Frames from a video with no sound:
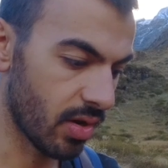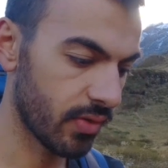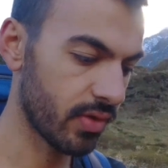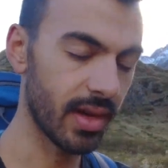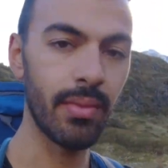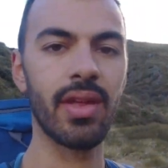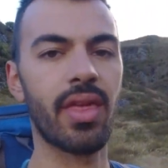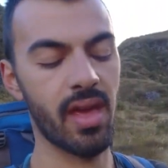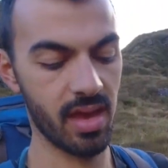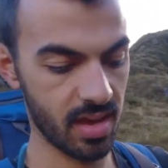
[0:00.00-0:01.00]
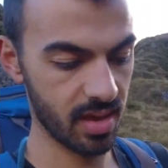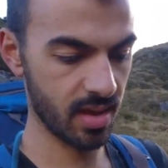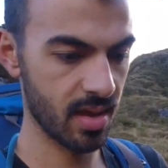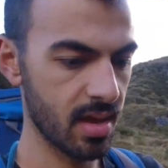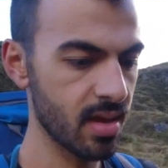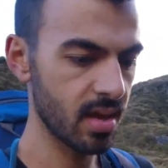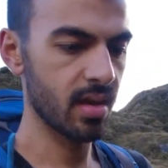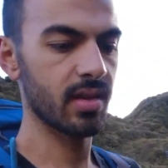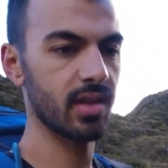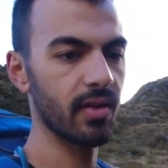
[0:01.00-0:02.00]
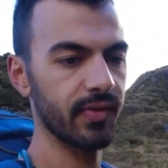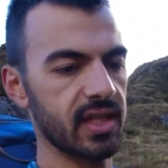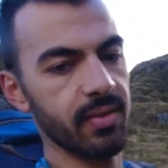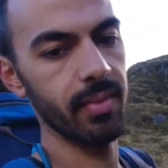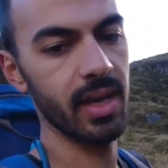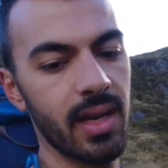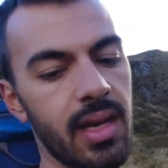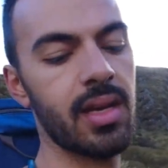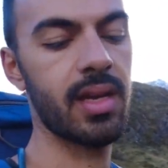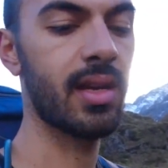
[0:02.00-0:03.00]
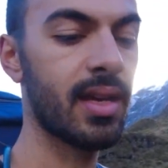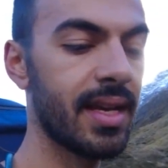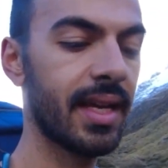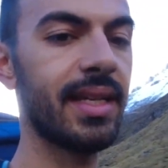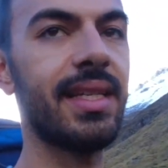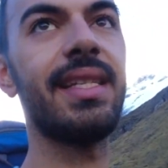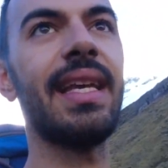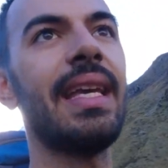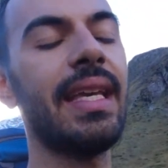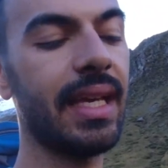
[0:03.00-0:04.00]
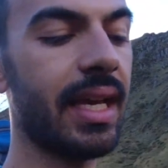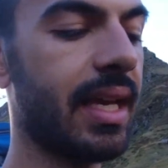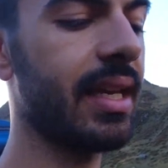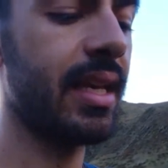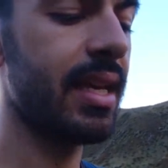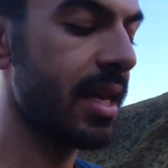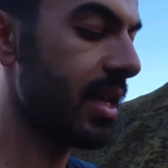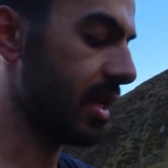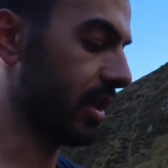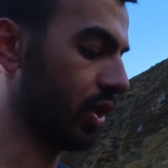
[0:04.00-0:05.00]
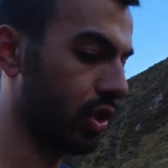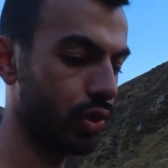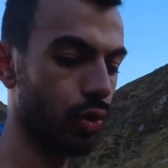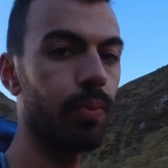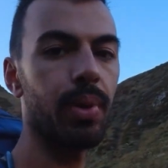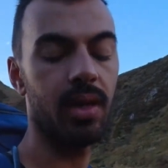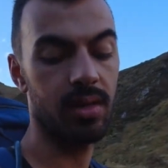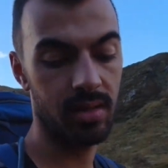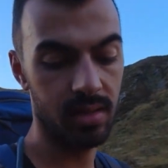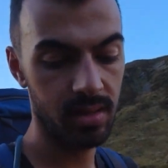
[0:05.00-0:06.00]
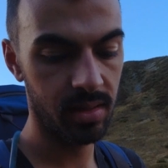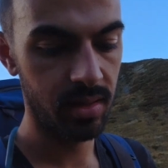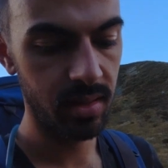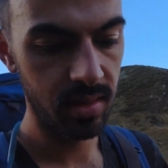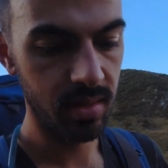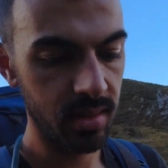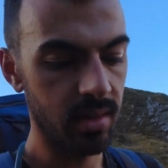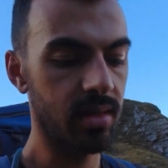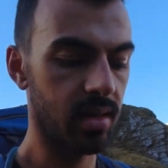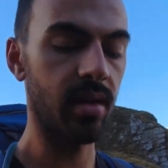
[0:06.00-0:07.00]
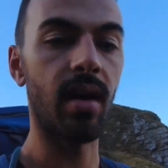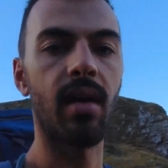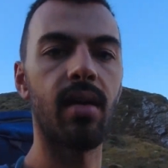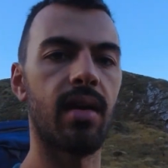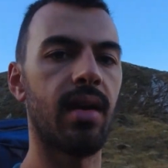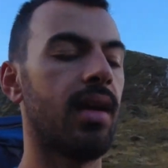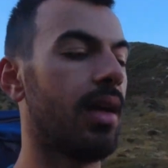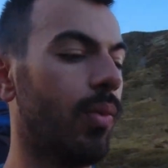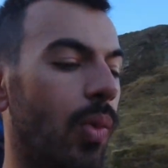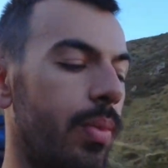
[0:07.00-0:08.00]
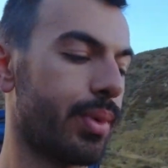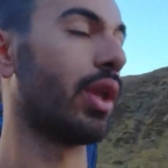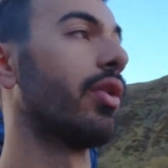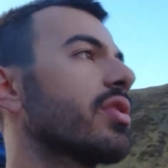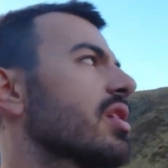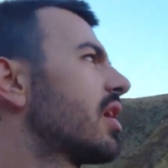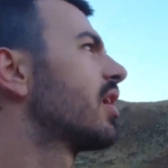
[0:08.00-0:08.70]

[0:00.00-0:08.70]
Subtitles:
over and done with. Time for some tea and soup and warm clothes.